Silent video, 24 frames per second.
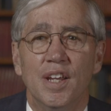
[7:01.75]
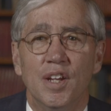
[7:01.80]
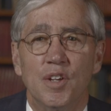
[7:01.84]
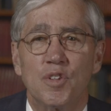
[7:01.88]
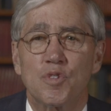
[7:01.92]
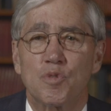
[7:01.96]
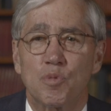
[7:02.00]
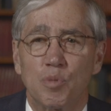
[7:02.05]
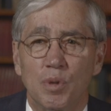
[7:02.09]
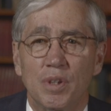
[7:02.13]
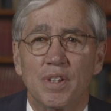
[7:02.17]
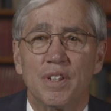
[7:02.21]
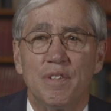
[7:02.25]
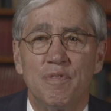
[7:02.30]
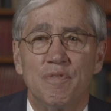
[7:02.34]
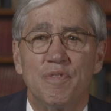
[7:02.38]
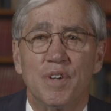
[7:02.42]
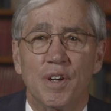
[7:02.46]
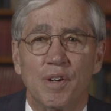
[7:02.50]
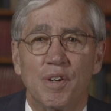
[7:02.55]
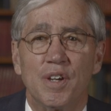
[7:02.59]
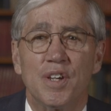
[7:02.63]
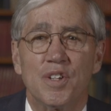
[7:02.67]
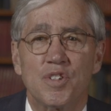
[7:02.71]
It is really
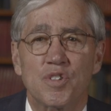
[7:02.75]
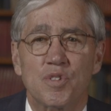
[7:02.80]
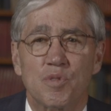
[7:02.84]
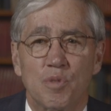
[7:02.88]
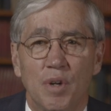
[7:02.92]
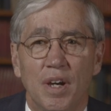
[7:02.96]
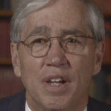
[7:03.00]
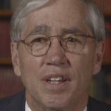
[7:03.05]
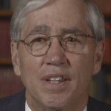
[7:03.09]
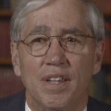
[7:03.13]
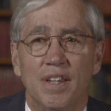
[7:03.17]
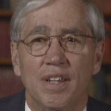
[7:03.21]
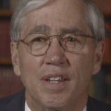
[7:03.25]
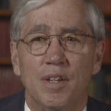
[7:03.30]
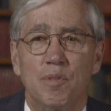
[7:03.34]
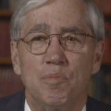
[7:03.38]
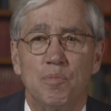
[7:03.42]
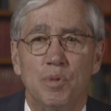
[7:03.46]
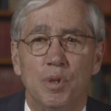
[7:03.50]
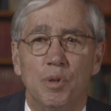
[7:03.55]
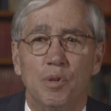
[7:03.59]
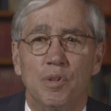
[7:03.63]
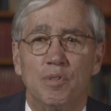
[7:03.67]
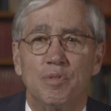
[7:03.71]
very striking and
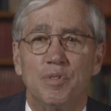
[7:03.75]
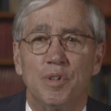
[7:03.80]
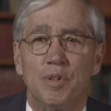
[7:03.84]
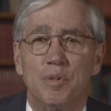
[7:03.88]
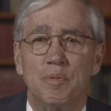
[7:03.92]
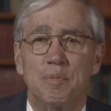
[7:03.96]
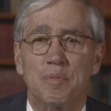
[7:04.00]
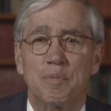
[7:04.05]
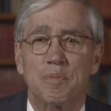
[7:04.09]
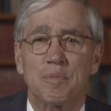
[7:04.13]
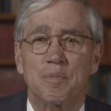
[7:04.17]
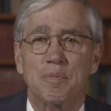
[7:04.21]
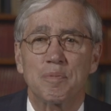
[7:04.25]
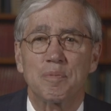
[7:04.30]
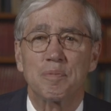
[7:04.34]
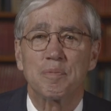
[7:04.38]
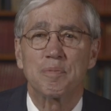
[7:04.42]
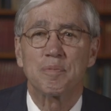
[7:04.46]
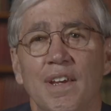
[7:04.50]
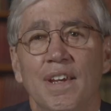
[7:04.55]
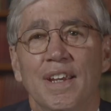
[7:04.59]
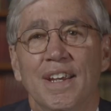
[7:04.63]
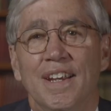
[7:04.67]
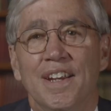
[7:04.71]
beautiful.
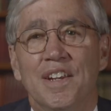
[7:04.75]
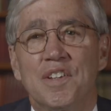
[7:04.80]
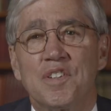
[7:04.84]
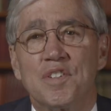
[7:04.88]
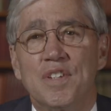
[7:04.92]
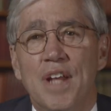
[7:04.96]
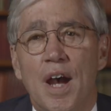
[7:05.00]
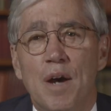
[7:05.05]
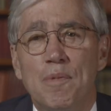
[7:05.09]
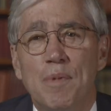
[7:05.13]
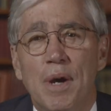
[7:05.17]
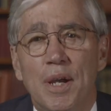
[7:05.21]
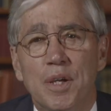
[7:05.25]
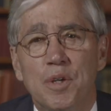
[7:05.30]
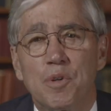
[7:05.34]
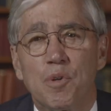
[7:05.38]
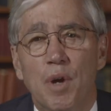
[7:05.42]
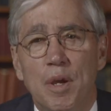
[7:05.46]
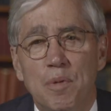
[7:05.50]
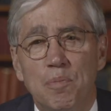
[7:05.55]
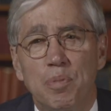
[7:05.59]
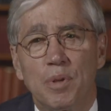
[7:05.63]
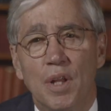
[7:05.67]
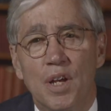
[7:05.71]
It is now my
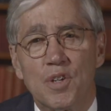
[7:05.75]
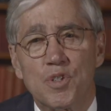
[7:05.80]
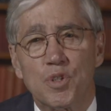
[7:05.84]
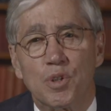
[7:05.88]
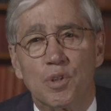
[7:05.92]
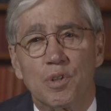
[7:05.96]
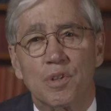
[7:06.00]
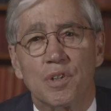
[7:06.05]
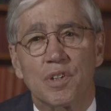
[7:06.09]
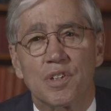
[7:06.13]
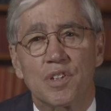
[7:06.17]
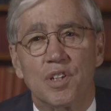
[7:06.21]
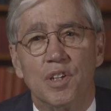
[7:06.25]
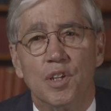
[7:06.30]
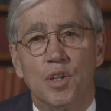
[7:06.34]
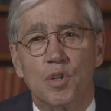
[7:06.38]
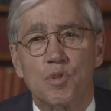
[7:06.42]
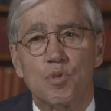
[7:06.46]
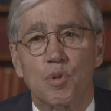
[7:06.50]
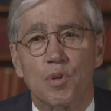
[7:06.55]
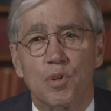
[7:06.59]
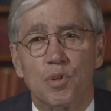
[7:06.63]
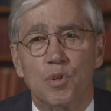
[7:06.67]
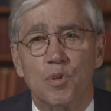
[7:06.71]
great pleasure to
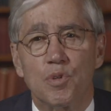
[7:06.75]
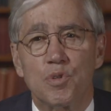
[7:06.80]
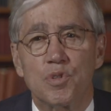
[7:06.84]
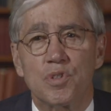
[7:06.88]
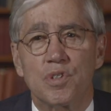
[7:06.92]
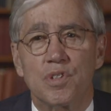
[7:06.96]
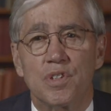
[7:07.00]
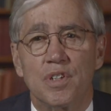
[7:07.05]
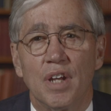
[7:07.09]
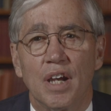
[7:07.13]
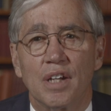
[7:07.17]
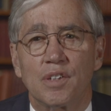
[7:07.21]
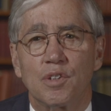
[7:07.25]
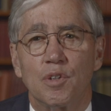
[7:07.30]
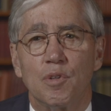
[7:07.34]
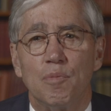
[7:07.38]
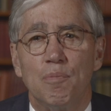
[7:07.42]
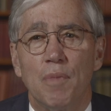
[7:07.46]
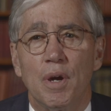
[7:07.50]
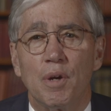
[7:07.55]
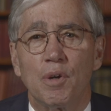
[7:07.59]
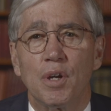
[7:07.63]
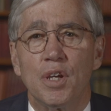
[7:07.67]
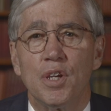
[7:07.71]
introduce Dr.
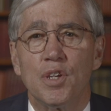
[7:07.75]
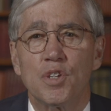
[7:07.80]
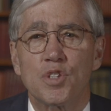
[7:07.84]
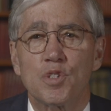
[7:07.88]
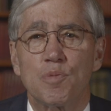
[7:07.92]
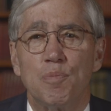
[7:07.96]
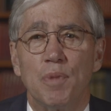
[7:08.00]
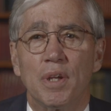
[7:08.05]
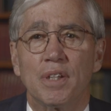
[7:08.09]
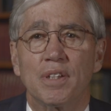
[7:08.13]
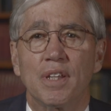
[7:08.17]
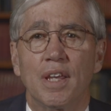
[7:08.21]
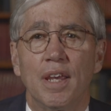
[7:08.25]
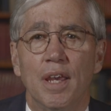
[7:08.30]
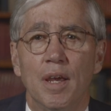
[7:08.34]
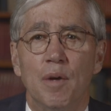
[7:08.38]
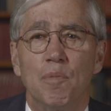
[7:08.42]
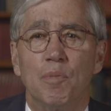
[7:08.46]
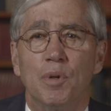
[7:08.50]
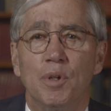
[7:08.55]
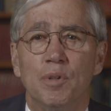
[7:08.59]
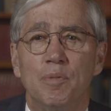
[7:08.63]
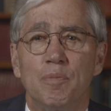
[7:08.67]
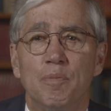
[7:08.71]
Mary Schmidt
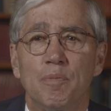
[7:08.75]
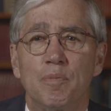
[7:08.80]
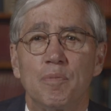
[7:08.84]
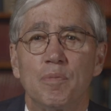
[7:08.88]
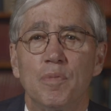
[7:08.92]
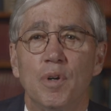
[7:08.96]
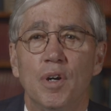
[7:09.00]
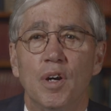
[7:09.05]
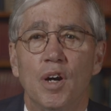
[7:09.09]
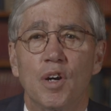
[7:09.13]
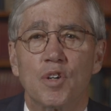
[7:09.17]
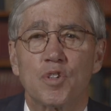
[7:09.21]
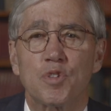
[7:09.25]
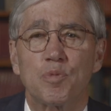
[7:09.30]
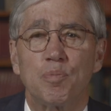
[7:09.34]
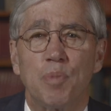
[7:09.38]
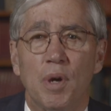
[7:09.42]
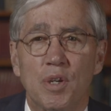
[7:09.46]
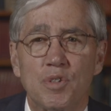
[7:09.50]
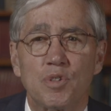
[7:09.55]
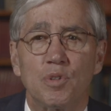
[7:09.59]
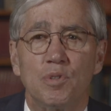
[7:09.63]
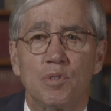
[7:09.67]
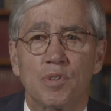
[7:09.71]
Campbell, our
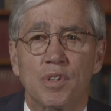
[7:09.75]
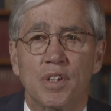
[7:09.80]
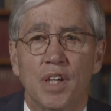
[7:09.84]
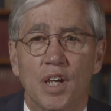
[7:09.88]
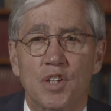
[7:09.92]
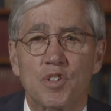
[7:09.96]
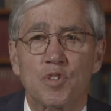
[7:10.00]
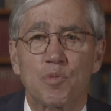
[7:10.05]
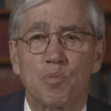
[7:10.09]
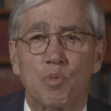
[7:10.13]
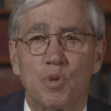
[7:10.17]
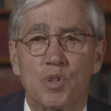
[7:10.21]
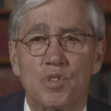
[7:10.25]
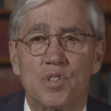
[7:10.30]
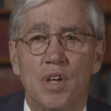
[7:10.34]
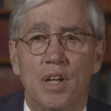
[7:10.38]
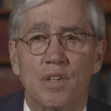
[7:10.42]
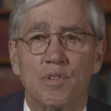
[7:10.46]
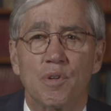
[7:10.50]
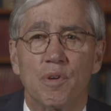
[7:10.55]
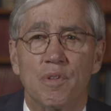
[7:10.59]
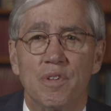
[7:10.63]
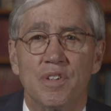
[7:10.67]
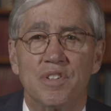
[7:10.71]
special guest
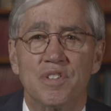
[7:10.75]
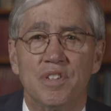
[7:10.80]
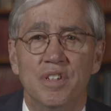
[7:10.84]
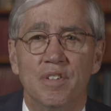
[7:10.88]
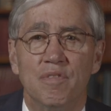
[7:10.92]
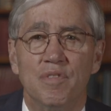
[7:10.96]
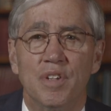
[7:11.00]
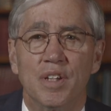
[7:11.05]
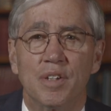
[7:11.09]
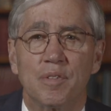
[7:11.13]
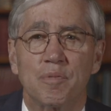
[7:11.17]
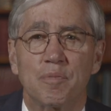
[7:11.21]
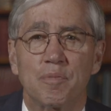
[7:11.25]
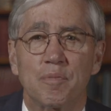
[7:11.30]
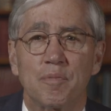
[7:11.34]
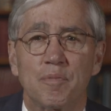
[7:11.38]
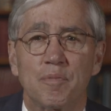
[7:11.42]
presenter this evening.